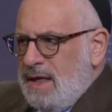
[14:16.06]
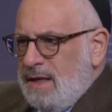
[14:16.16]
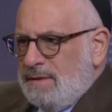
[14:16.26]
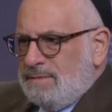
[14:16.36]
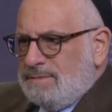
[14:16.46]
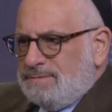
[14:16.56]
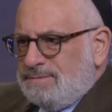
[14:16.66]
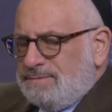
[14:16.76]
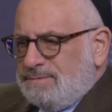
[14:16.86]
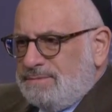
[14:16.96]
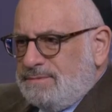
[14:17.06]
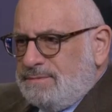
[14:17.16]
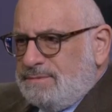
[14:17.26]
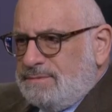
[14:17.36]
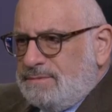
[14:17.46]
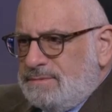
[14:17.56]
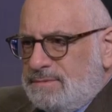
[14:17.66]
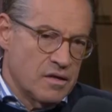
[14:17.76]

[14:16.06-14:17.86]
Oh, I mean, look, to me, it's easy.